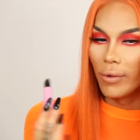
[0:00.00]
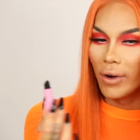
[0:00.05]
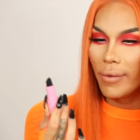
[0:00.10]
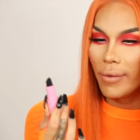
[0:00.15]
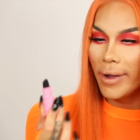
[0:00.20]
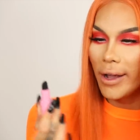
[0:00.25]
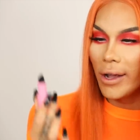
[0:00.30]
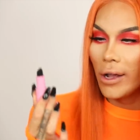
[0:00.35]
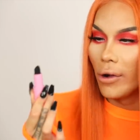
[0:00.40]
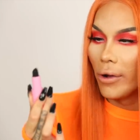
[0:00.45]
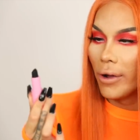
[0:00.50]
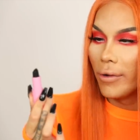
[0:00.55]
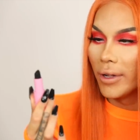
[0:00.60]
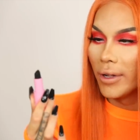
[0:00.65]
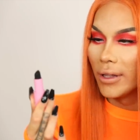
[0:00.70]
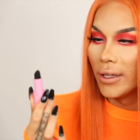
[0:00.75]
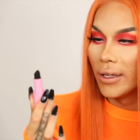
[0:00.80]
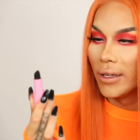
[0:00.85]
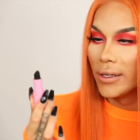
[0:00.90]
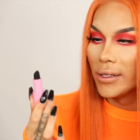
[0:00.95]
where am I going
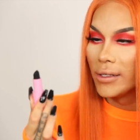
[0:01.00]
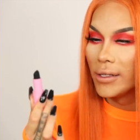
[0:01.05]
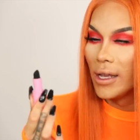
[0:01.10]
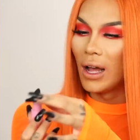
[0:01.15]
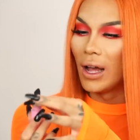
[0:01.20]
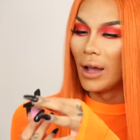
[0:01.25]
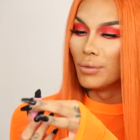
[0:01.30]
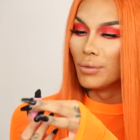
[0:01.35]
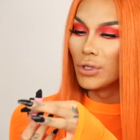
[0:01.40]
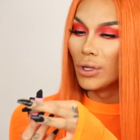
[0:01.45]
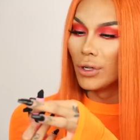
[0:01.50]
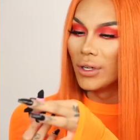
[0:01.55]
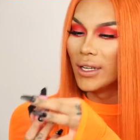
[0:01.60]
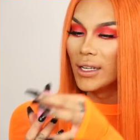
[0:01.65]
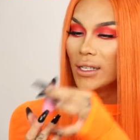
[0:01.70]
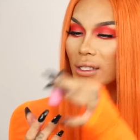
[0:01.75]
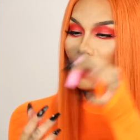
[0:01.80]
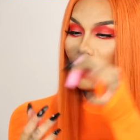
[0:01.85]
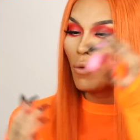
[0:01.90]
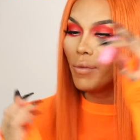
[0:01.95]
with this? So
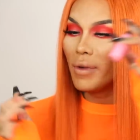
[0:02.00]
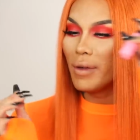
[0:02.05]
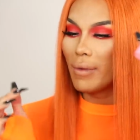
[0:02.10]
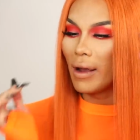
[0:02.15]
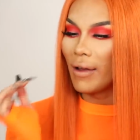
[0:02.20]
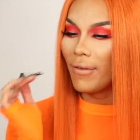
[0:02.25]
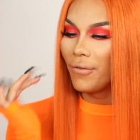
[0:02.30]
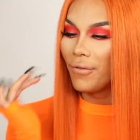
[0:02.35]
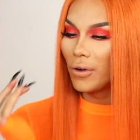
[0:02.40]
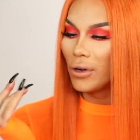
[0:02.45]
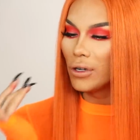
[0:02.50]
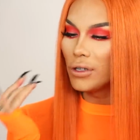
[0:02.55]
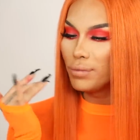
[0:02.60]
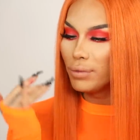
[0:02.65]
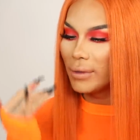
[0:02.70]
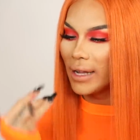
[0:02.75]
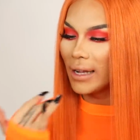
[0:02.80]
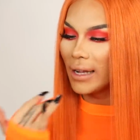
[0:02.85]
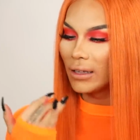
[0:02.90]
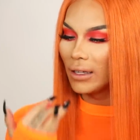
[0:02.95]
this will be my first
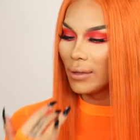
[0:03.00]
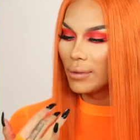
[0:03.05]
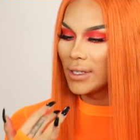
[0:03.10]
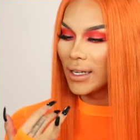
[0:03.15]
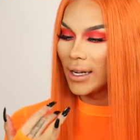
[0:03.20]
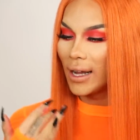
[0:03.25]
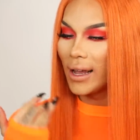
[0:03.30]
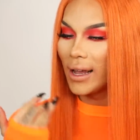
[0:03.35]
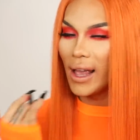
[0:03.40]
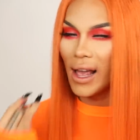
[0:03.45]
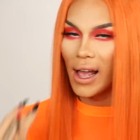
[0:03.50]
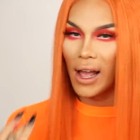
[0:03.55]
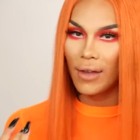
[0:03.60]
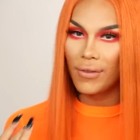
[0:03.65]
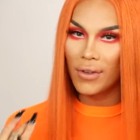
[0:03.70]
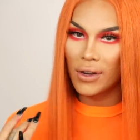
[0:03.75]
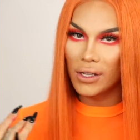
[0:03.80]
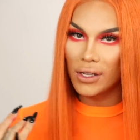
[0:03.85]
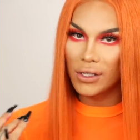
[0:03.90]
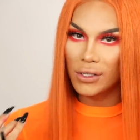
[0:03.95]
black lipstick I
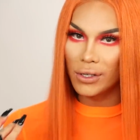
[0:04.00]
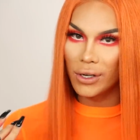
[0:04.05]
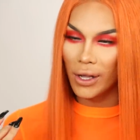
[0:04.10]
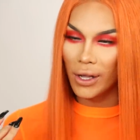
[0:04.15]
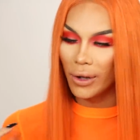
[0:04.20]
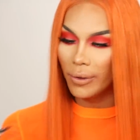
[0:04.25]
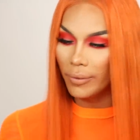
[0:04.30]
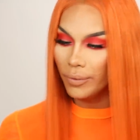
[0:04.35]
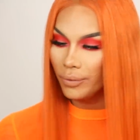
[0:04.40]
have in the studio.